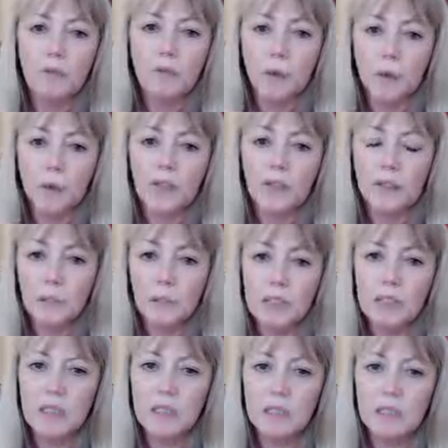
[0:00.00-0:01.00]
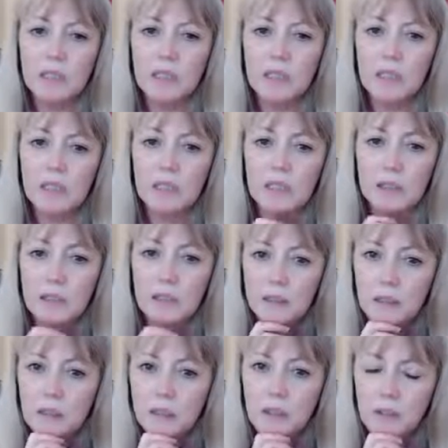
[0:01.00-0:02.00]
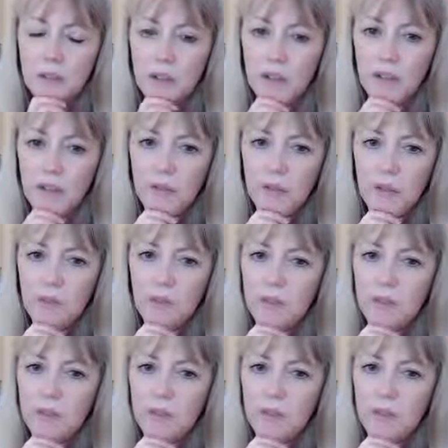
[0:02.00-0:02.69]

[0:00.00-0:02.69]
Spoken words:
running the business? Do you have a